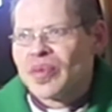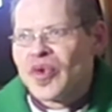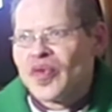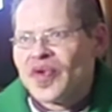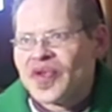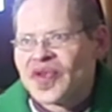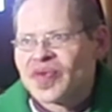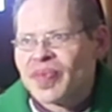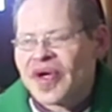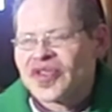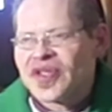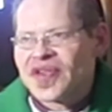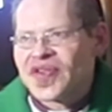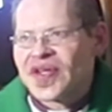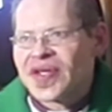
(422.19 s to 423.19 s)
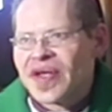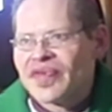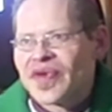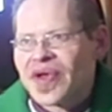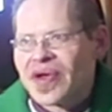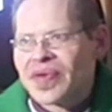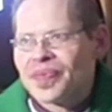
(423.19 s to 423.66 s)
in the movie is especially
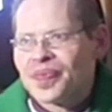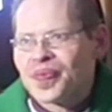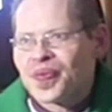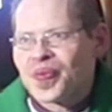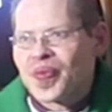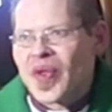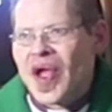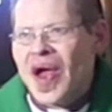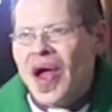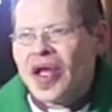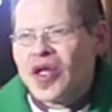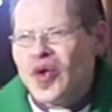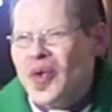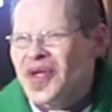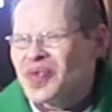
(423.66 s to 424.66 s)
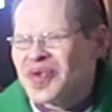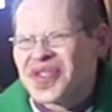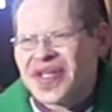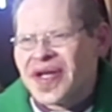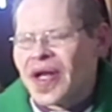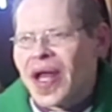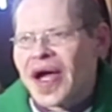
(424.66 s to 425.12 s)
significant. Lewis
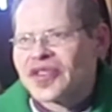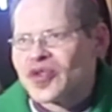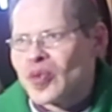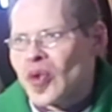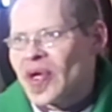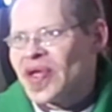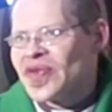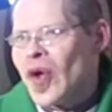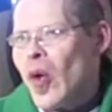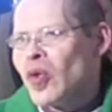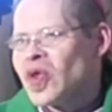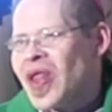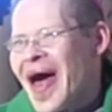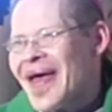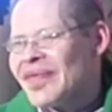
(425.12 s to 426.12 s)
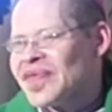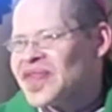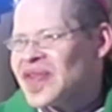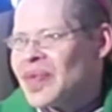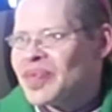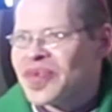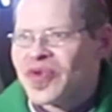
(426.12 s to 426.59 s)
was an intellectual. His whole life
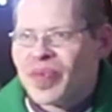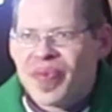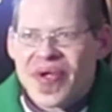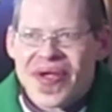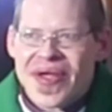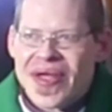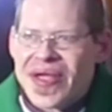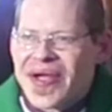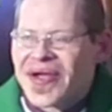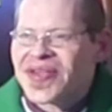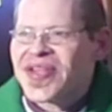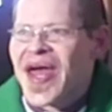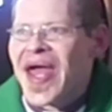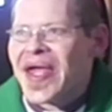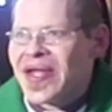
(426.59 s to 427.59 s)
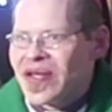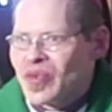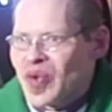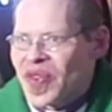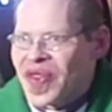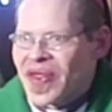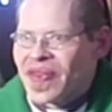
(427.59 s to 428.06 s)
seemed to be
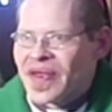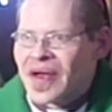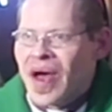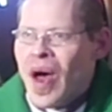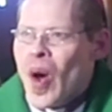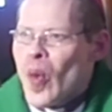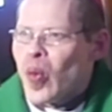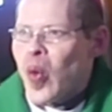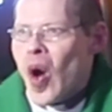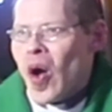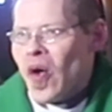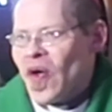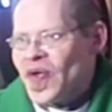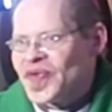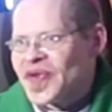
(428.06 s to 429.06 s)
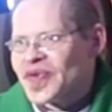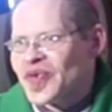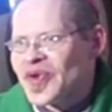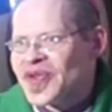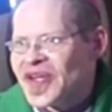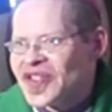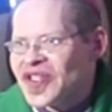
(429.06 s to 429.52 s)
contained within the walls and
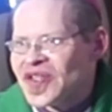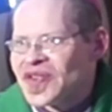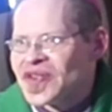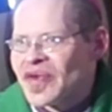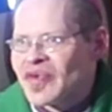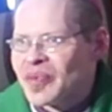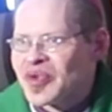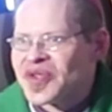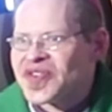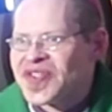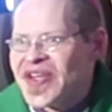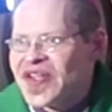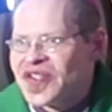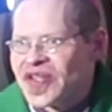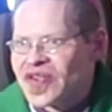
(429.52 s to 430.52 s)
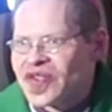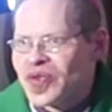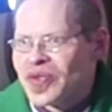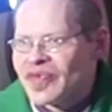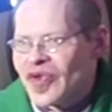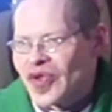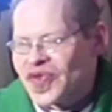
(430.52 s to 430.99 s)
traditions of a prestigious
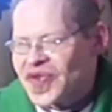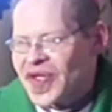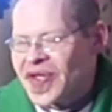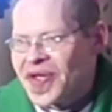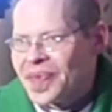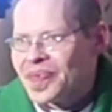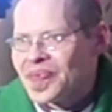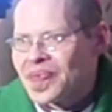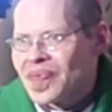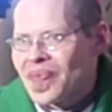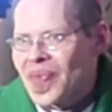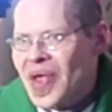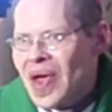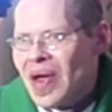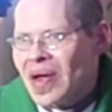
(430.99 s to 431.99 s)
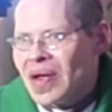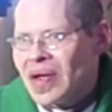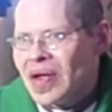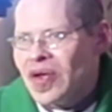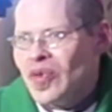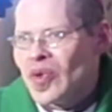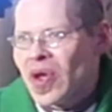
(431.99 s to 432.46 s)
university.
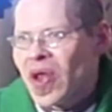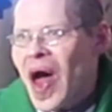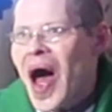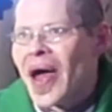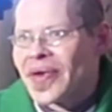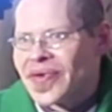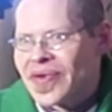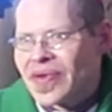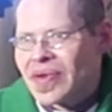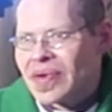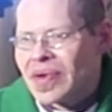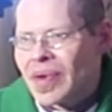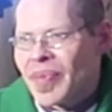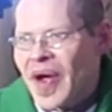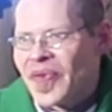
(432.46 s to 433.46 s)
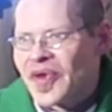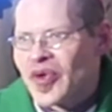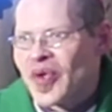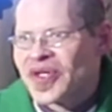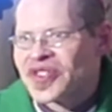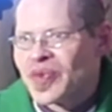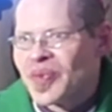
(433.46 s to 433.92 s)
He knew a lot about the
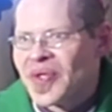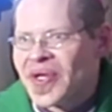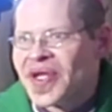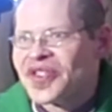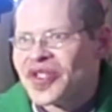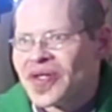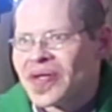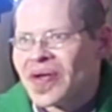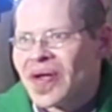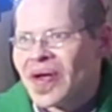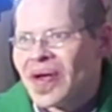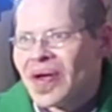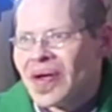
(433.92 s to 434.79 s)
Christian religion